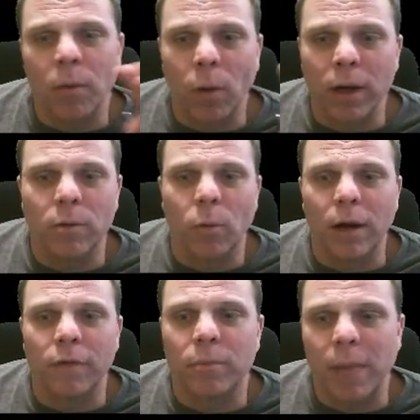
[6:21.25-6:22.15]
and 1 to
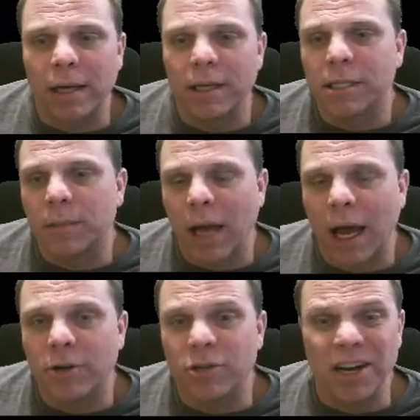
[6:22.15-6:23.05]
1 for magnesium to
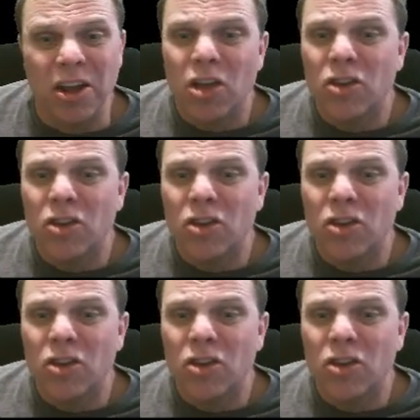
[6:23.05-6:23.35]
hydrogen.